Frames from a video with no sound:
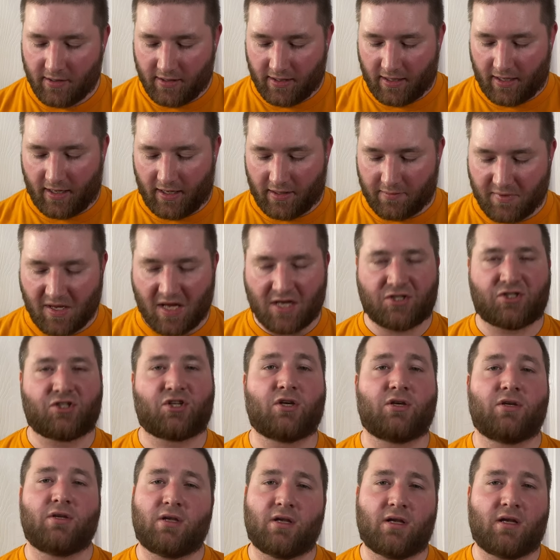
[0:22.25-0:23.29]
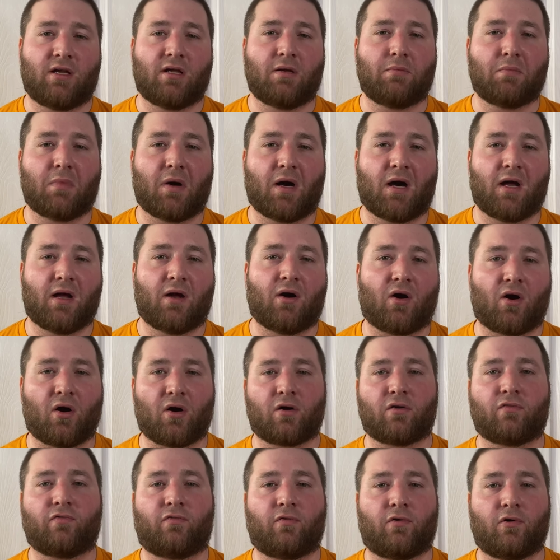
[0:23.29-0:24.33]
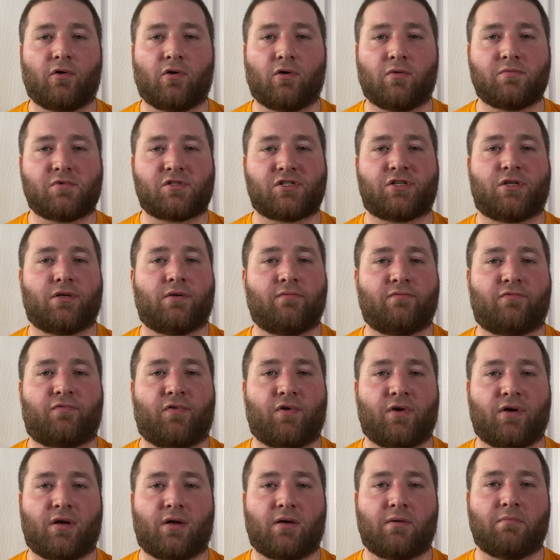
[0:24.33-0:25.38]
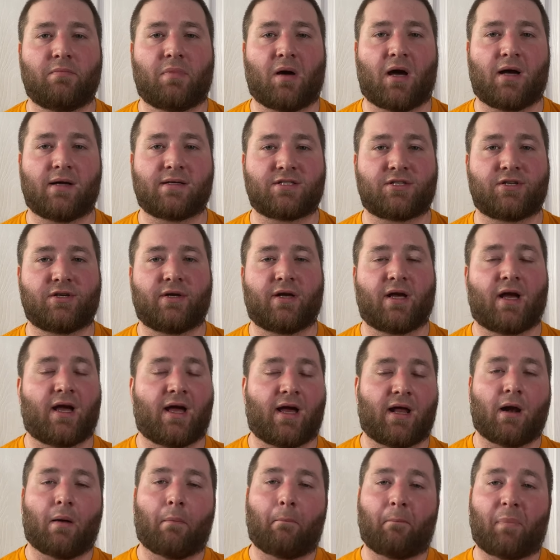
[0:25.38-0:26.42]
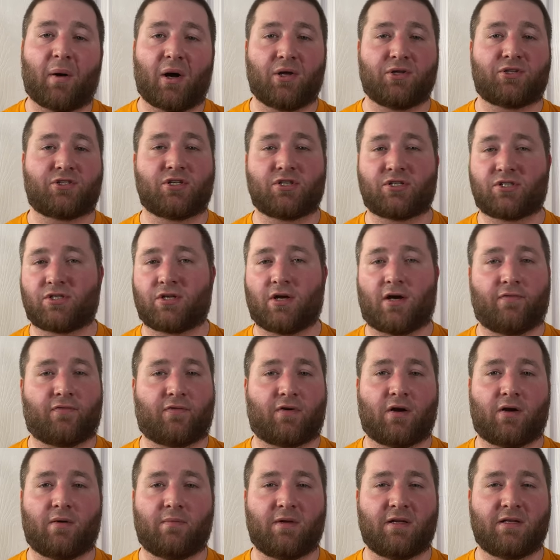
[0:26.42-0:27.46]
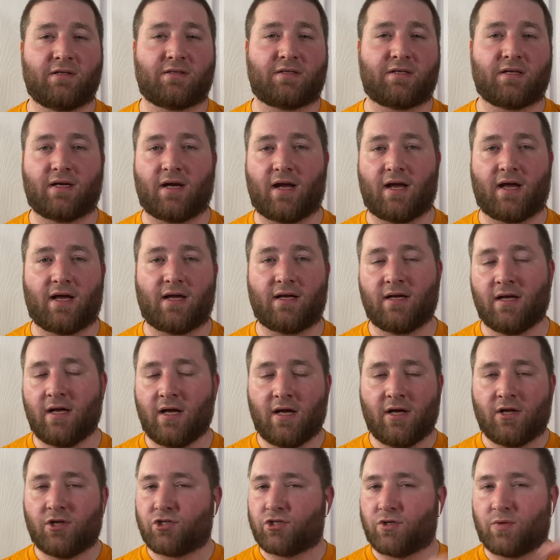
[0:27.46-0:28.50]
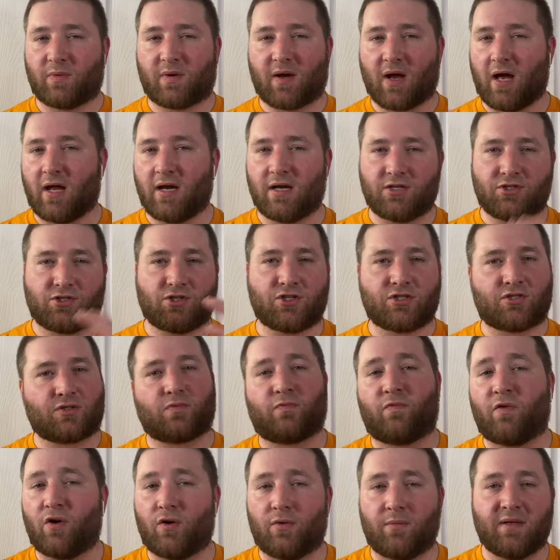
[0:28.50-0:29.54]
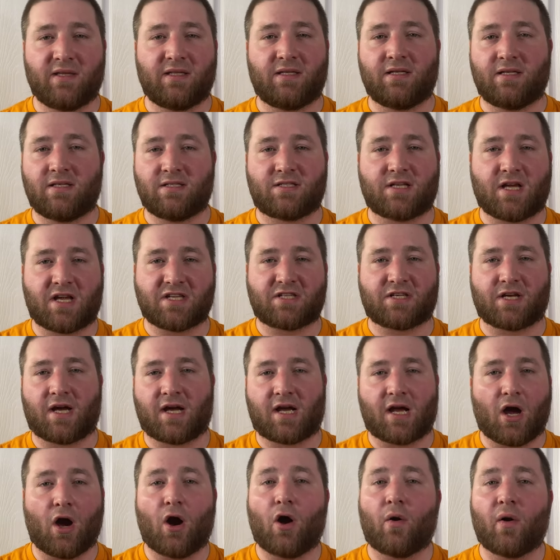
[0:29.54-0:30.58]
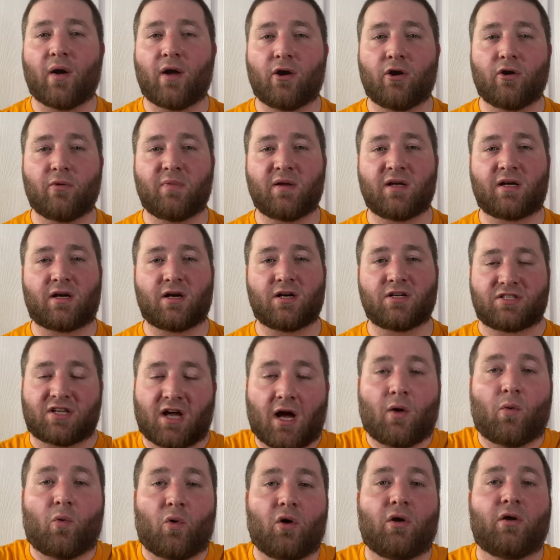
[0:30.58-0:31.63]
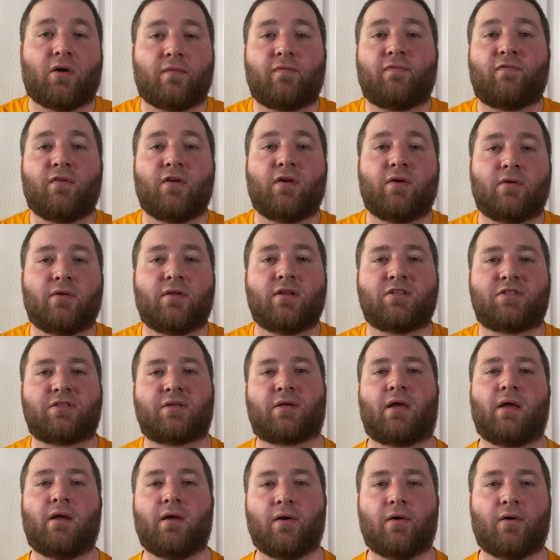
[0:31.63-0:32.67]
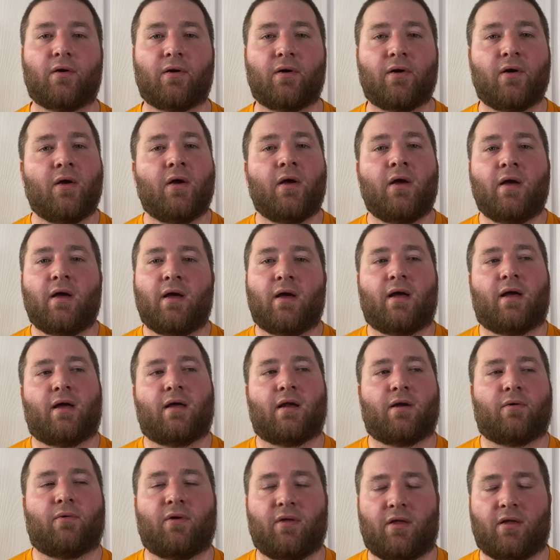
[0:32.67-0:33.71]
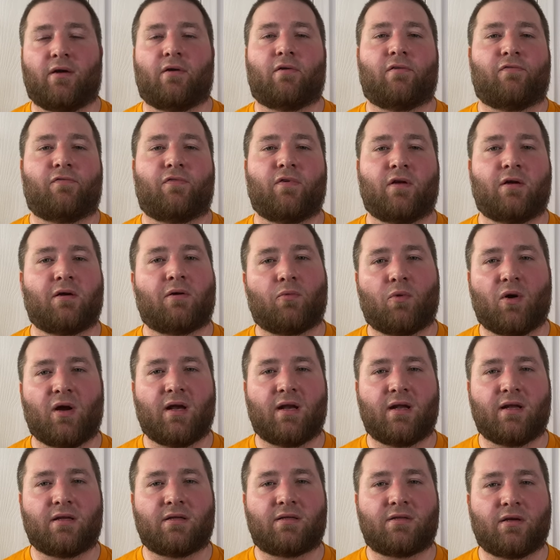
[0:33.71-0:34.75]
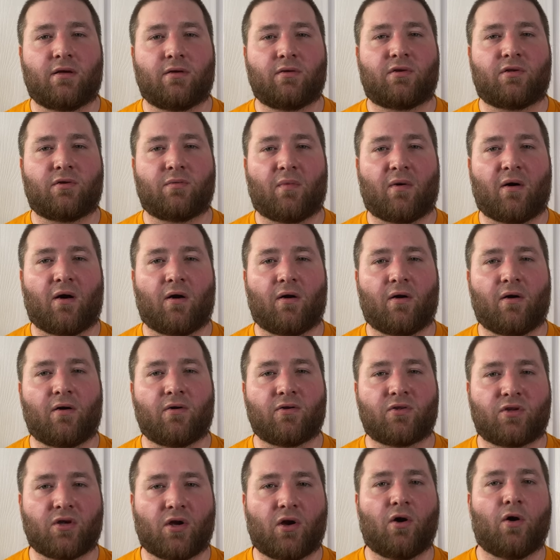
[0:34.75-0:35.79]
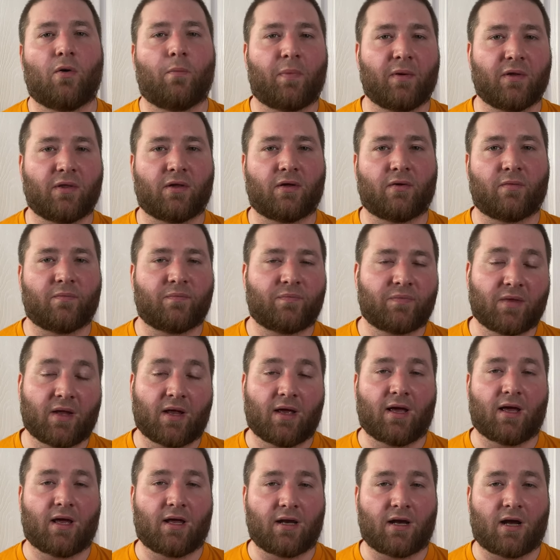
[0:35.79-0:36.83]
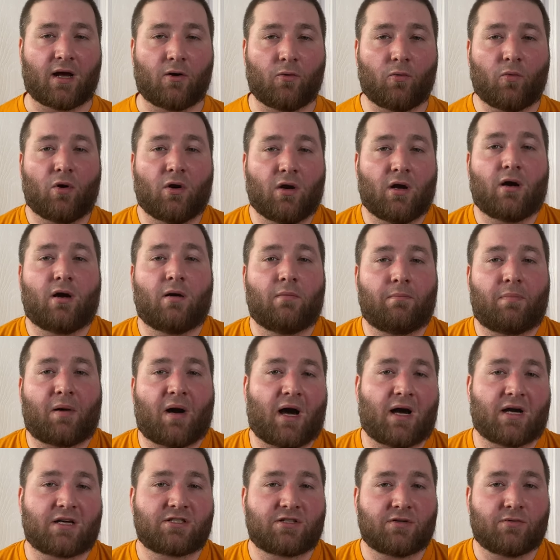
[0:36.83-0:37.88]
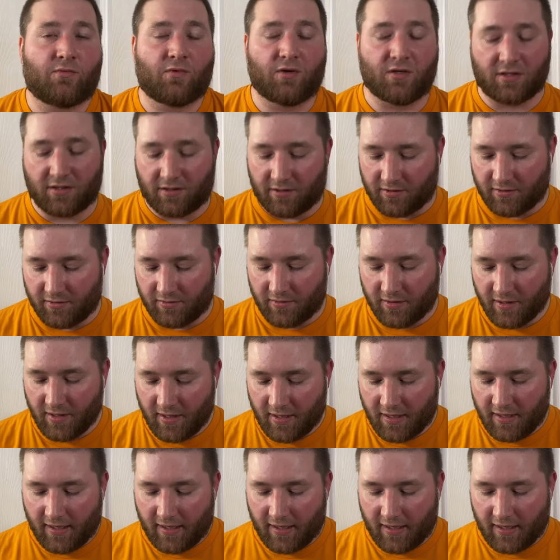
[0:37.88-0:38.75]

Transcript: I mentioned in my ArcForm Slimfoot unboxing, I had a bunch of stuff come in today, so I'm kind of just filming these as I go here because I want to feel this gear, and I really don't feel like waiting till tomorrow to open them, and I want to unbox them with you.